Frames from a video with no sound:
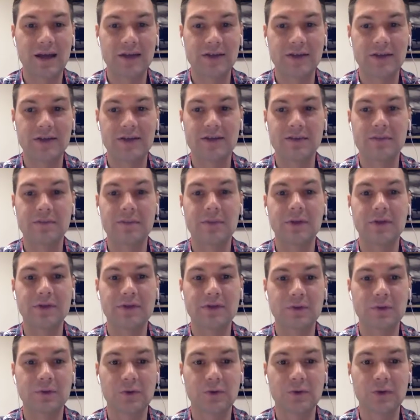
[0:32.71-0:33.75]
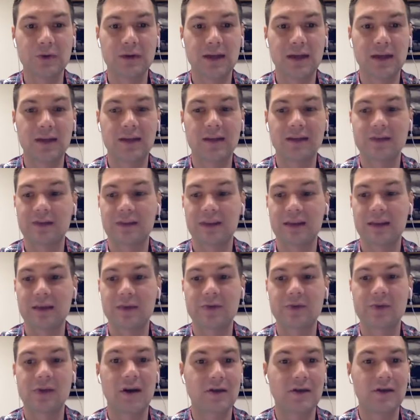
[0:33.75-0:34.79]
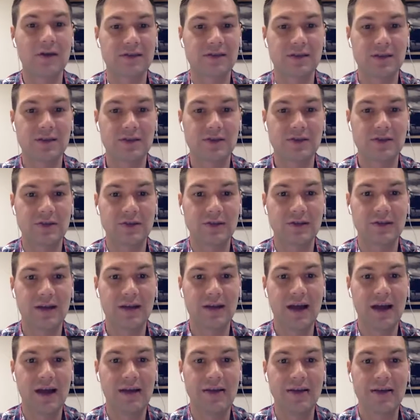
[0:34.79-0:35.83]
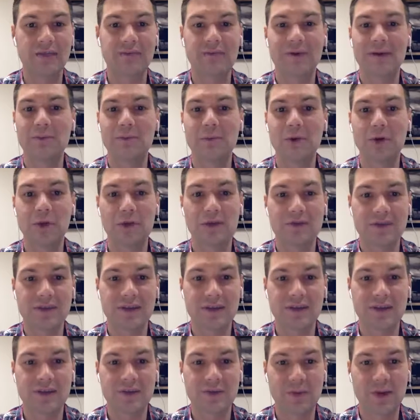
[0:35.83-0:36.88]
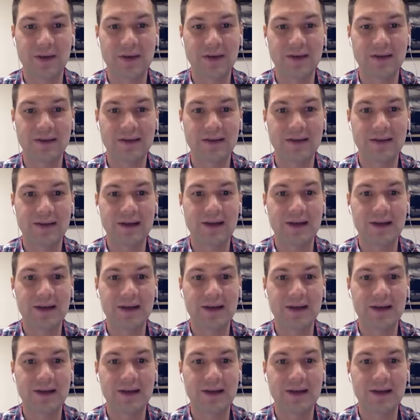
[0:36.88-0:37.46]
She's a middle school English language arts teacher. You can find both of us on Twitter.